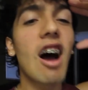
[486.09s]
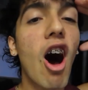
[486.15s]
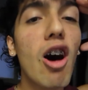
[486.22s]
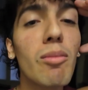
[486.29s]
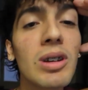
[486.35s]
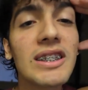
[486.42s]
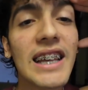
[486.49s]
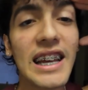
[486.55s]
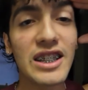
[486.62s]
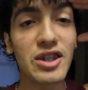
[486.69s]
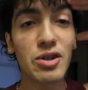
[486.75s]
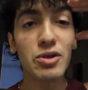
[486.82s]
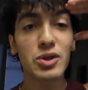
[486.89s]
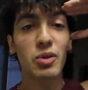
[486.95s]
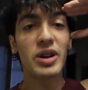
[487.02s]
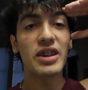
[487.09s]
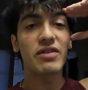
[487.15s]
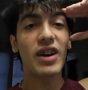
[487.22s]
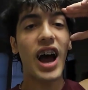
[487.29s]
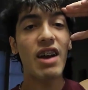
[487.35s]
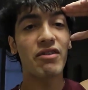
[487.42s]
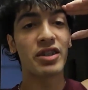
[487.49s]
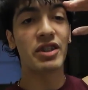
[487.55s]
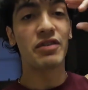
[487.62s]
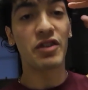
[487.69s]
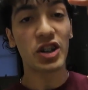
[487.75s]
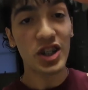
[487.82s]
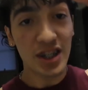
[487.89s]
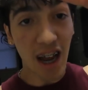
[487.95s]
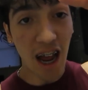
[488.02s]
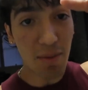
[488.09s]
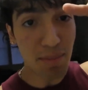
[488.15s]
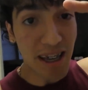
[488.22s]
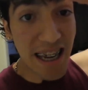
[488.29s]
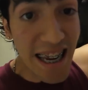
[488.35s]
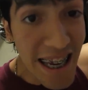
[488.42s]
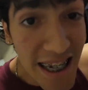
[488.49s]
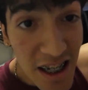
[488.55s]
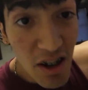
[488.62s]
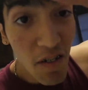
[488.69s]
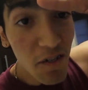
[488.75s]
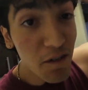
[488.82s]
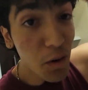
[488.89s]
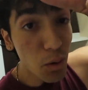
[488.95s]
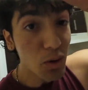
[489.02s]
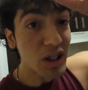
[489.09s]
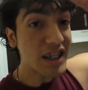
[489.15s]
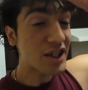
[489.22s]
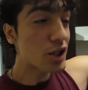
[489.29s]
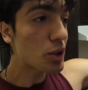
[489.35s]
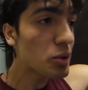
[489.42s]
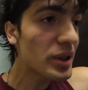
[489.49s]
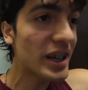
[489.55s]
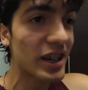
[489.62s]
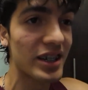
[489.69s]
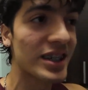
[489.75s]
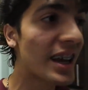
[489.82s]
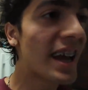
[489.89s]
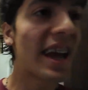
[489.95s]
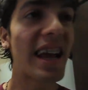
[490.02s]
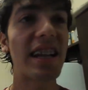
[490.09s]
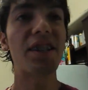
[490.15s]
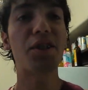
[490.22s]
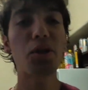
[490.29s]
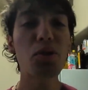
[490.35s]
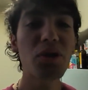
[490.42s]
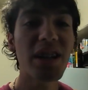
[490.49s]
almost hit 225 for the first time in fully 2 years. In 2